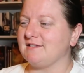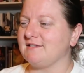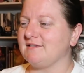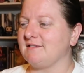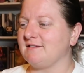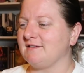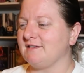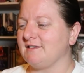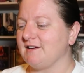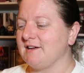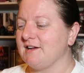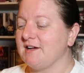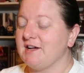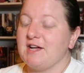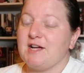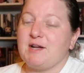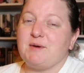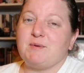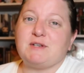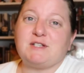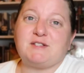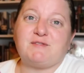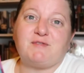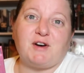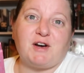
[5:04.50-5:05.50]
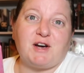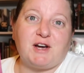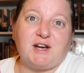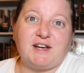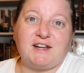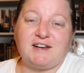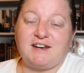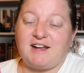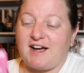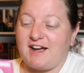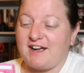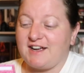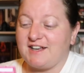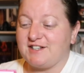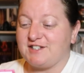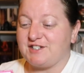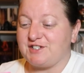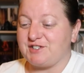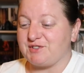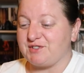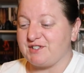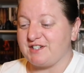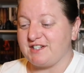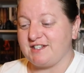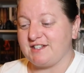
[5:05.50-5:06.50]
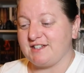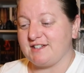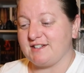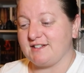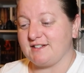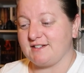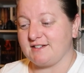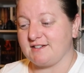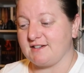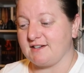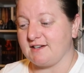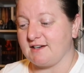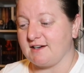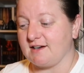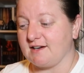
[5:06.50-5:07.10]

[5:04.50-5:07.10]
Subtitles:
And it was fun. I enjoyed it.